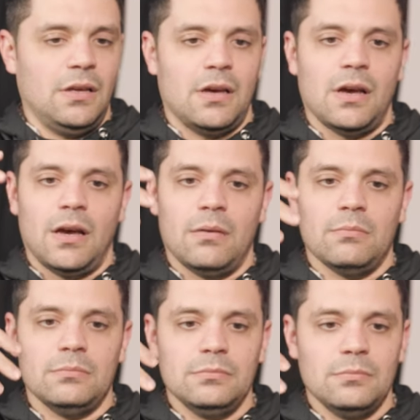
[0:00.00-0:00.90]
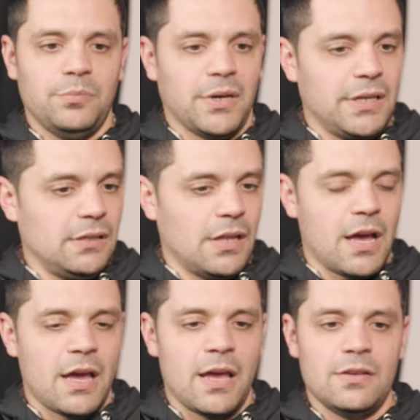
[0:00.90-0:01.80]
um, putting
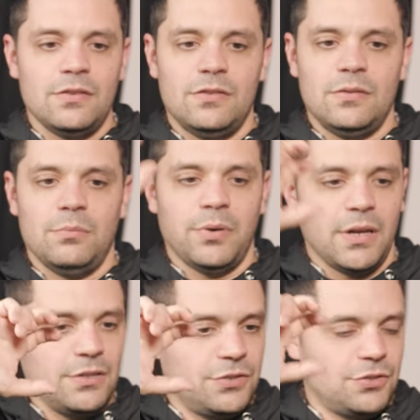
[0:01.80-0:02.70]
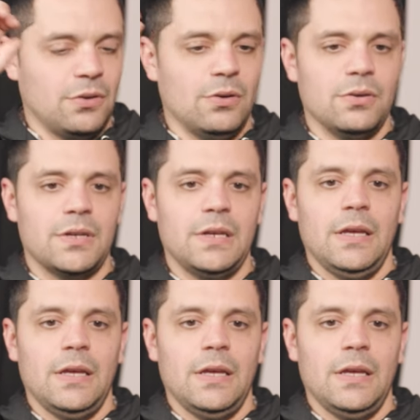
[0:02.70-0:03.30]
lines, putting stroke.